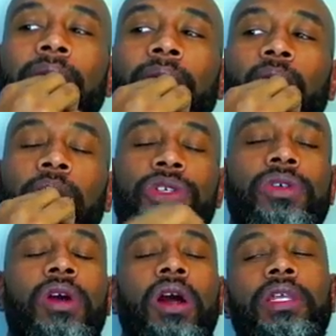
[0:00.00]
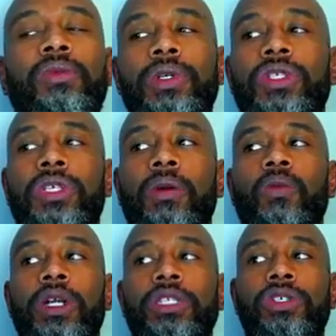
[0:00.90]
what you call it when
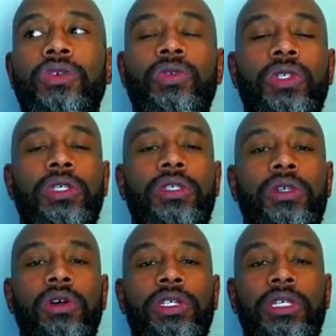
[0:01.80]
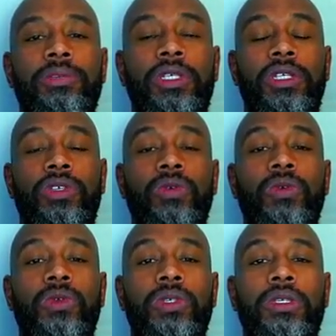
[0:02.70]
someone uses or attempts to
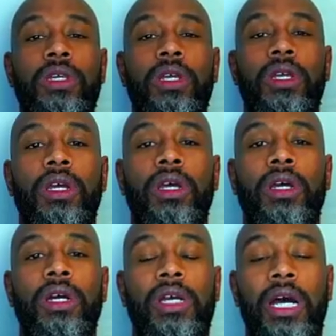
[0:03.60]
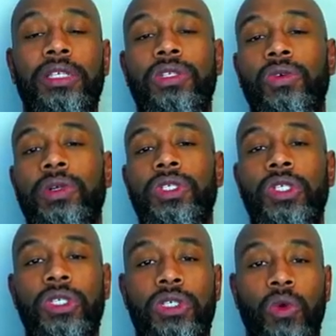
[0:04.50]
use
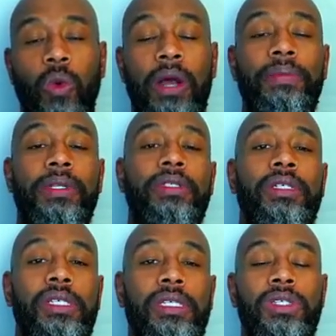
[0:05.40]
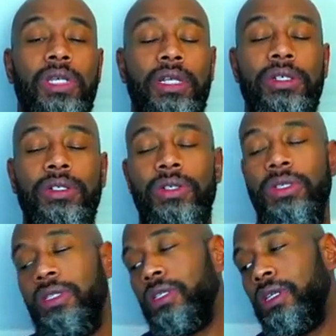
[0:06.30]
consequences as a weapon against others.
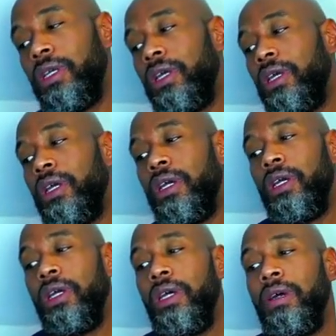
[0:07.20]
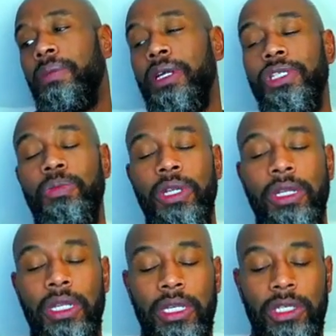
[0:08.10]

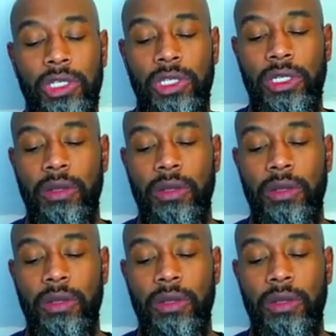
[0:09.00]
Punishment is